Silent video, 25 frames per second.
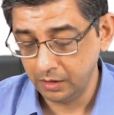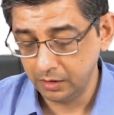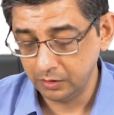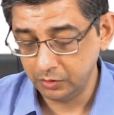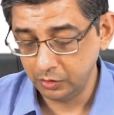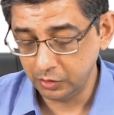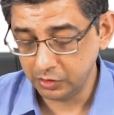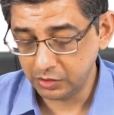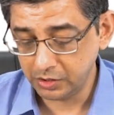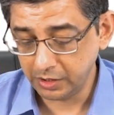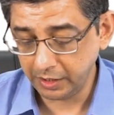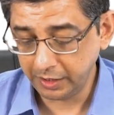
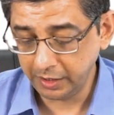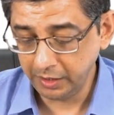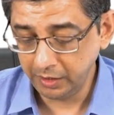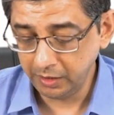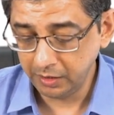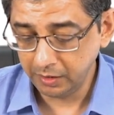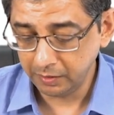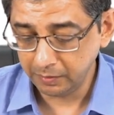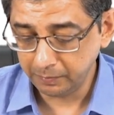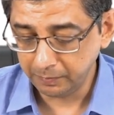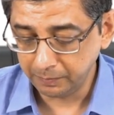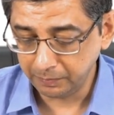The second
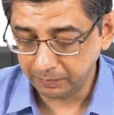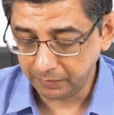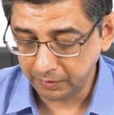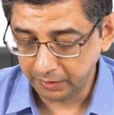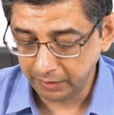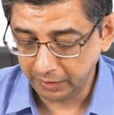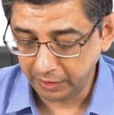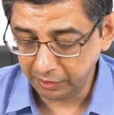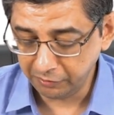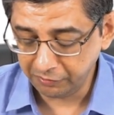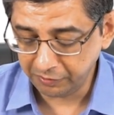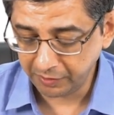
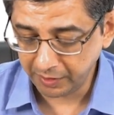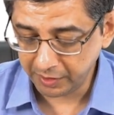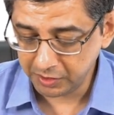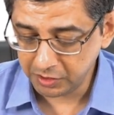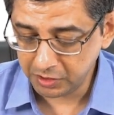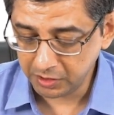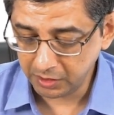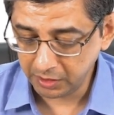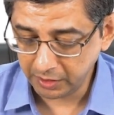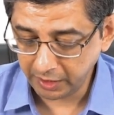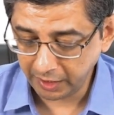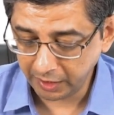
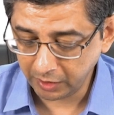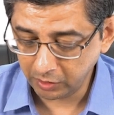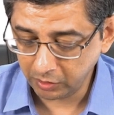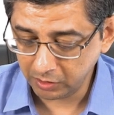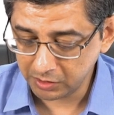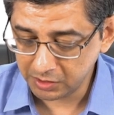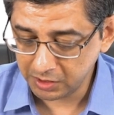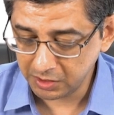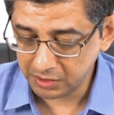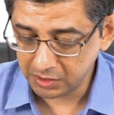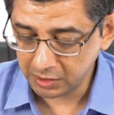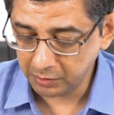differential
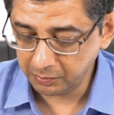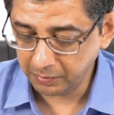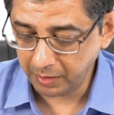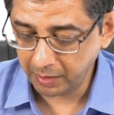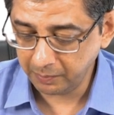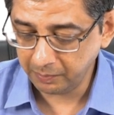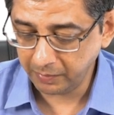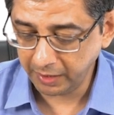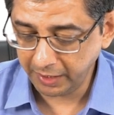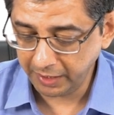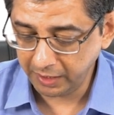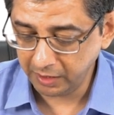diagnosis in my
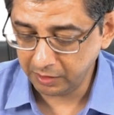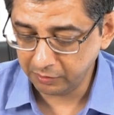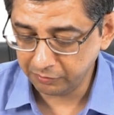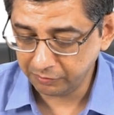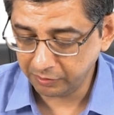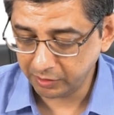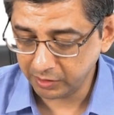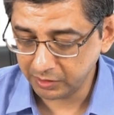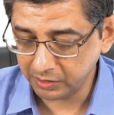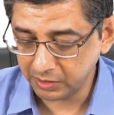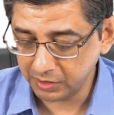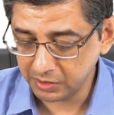mind
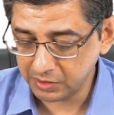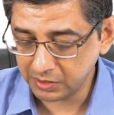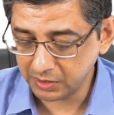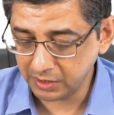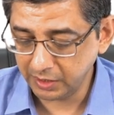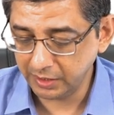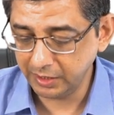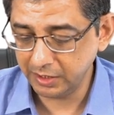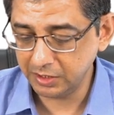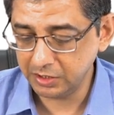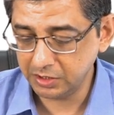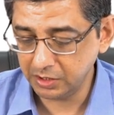for this
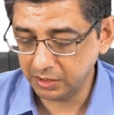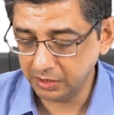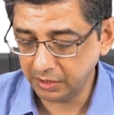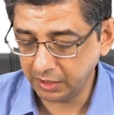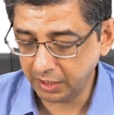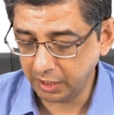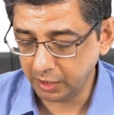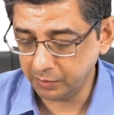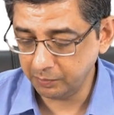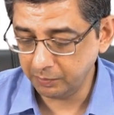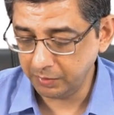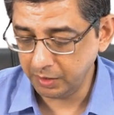condition
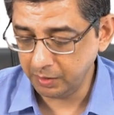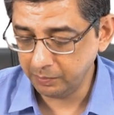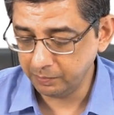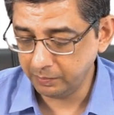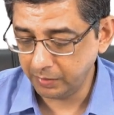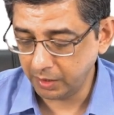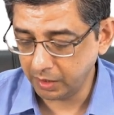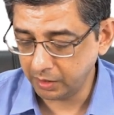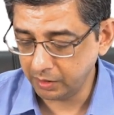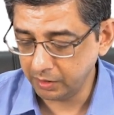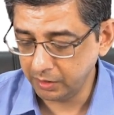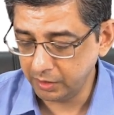can be
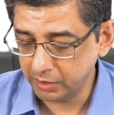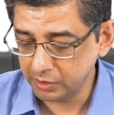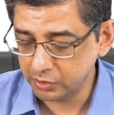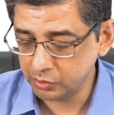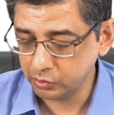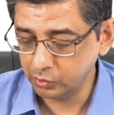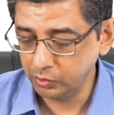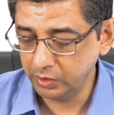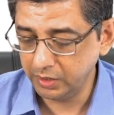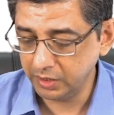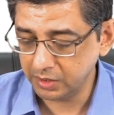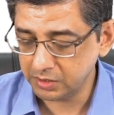
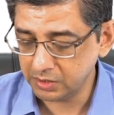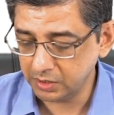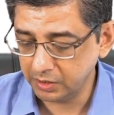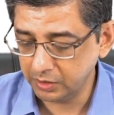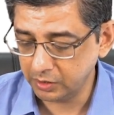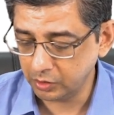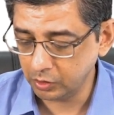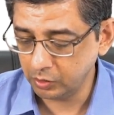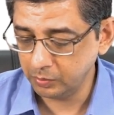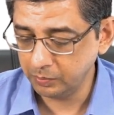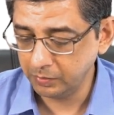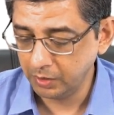Bernard-Soulier
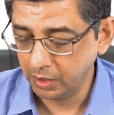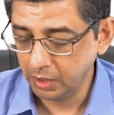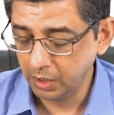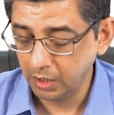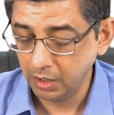syndrome.